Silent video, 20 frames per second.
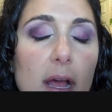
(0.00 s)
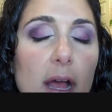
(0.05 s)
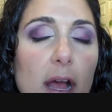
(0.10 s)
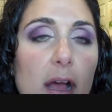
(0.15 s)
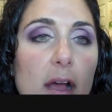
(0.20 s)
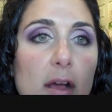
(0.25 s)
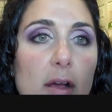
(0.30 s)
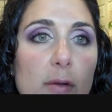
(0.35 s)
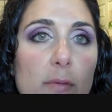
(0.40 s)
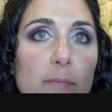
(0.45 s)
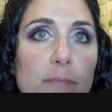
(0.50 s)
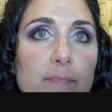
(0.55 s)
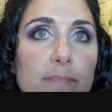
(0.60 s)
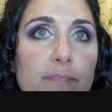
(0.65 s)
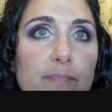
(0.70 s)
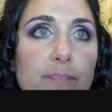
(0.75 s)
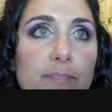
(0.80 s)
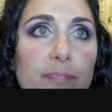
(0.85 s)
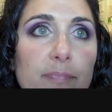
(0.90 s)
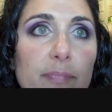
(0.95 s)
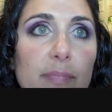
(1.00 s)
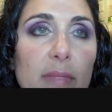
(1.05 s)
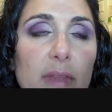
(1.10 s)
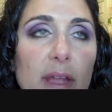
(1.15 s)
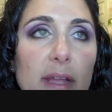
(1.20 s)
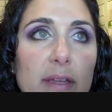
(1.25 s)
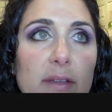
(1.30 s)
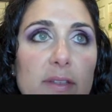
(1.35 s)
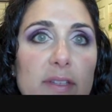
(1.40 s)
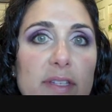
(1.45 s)
I
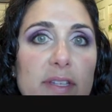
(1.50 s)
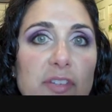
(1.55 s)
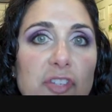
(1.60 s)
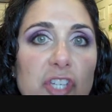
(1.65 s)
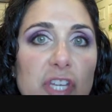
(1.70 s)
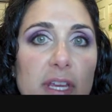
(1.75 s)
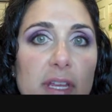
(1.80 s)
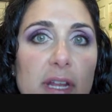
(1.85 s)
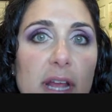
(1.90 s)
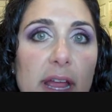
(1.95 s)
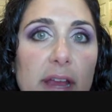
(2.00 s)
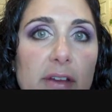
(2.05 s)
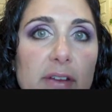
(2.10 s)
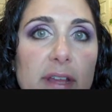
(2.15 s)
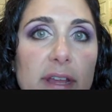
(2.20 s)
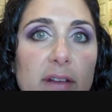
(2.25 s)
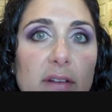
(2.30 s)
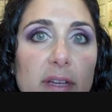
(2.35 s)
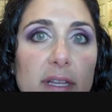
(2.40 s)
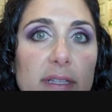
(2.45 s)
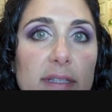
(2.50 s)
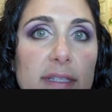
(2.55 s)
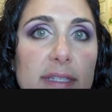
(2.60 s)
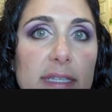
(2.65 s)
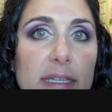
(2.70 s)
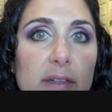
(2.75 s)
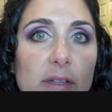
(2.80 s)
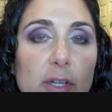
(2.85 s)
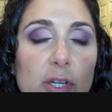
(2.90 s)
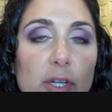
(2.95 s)
used a Jane Iredale
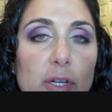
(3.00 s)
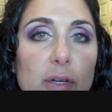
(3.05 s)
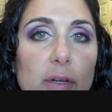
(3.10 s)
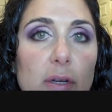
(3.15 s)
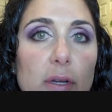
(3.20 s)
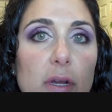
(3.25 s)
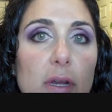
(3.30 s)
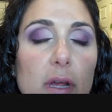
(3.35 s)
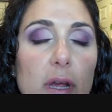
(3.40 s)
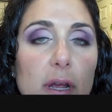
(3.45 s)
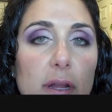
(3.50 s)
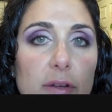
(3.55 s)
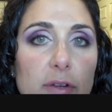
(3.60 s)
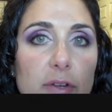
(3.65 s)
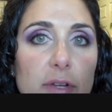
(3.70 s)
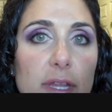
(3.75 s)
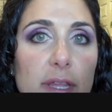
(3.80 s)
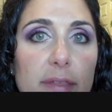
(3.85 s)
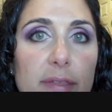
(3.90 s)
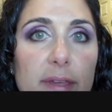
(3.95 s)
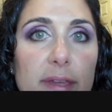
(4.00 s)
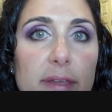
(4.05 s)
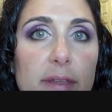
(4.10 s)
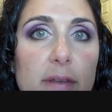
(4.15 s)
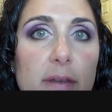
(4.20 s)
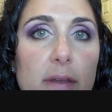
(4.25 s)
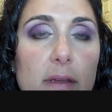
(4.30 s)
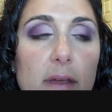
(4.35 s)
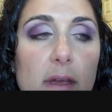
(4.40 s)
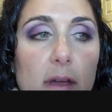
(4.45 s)
concealer underneath
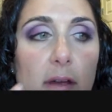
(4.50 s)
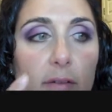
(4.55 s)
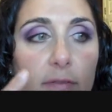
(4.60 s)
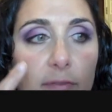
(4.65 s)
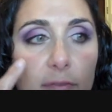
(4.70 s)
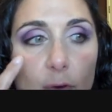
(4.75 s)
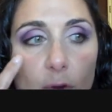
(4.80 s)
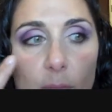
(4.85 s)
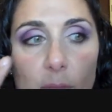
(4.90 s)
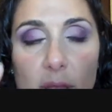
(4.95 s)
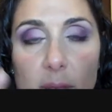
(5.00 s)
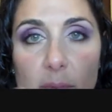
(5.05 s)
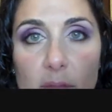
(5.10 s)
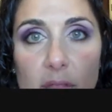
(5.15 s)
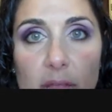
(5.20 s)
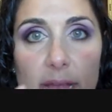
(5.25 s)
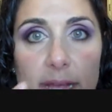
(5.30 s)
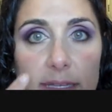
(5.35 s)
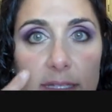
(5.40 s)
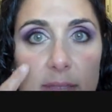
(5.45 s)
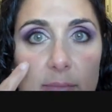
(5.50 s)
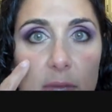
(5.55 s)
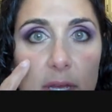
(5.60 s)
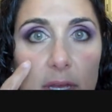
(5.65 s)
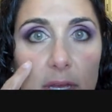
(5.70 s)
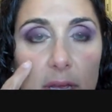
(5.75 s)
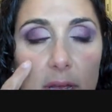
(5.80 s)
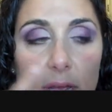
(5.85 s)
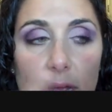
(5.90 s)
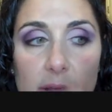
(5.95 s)
it for my
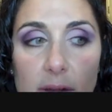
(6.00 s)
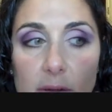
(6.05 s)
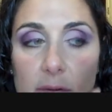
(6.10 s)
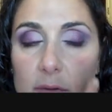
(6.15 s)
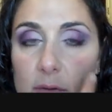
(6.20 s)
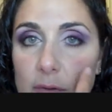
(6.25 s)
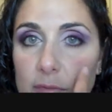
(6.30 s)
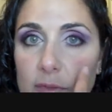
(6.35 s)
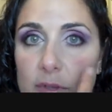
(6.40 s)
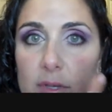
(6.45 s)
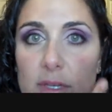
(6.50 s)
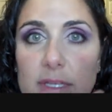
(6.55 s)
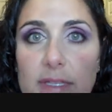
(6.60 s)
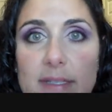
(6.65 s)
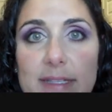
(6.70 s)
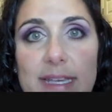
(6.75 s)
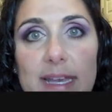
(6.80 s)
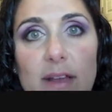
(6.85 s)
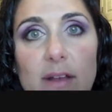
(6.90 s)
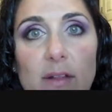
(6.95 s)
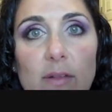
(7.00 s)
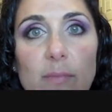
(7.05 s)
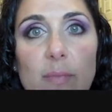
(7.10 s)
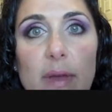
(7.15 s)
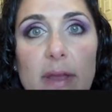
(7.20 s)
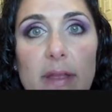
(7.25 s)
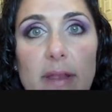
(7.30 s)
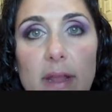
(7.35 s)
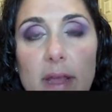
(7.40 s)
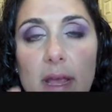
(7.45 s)
melasma. I don't know if you can tell,
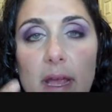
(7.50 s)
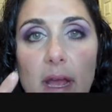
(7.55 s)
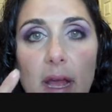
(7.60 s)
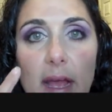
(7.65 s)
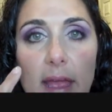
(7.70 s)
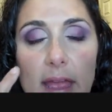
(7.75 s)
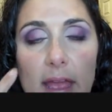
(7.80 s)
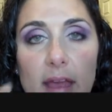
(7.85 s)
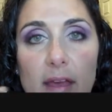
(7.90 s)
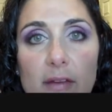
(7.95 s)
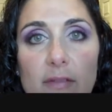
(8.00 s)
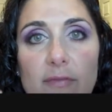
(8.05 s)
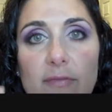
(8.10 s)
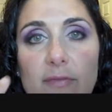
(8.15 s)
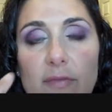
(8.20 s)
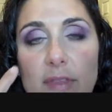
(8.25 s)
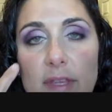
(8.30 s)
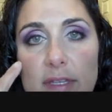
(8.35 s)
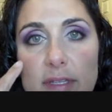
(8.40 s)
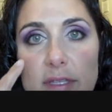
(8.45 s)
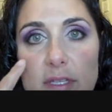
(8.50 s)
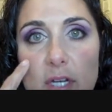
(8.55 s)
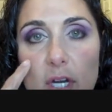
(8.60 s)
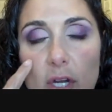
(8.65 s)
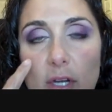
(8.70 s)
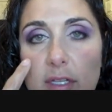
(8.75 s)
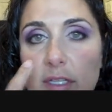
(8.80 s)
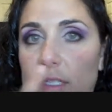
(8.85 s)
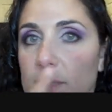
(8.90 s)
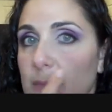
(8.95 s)
but I have these
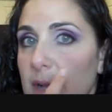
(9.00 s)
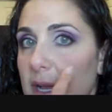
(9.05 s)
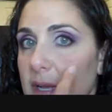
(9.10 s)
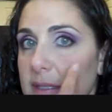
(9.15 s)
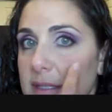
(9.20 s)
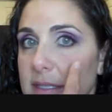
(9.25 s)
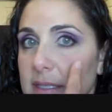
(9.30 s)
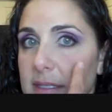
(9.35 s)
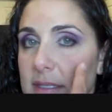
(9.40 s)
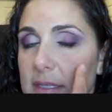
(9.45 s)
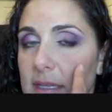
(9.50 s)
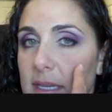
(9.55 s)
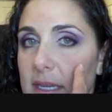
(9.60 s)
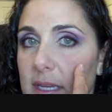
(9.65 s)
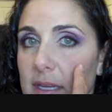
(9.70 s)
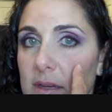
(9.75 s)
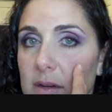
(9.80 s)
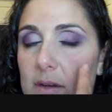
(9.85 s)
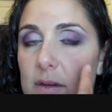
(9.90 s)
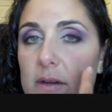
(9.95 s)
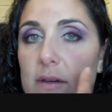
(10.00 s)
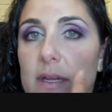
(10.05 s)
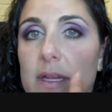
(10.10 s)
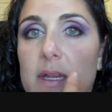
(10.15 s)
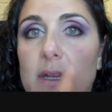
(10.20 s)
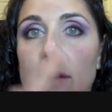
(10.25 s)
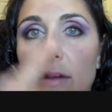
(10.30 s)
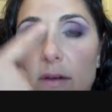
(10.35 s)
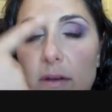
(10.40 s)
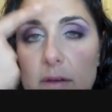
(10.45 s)
dark spots here,
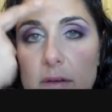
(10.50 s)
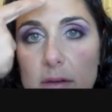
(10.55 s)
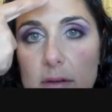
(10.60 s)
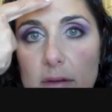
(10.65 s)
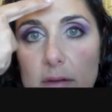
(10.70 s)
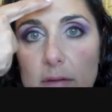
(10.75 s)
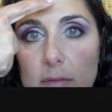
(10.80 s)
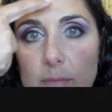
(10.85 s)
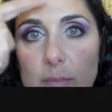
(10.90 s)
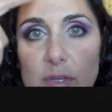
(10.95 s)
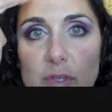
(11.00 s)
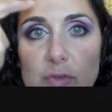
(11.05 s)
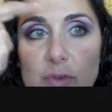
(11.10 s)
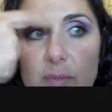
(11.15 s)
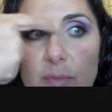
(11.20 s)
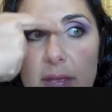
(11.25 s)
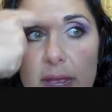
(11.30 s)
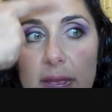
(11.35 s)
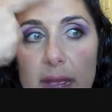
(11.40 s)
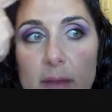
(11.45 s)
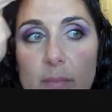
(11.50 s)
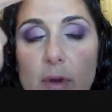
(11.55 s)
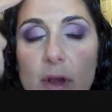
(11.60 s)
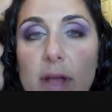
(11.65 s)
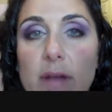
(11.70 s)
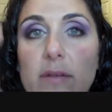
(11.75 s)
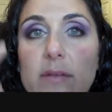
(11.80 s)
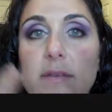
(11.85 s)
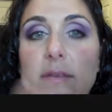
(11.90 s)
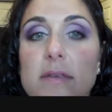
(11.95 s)
between my
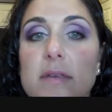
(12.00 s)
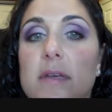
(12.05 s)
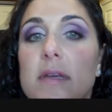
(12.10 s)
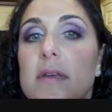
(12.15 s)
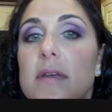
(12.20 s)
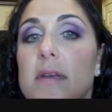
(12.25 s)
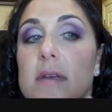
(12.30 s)
eyebrows.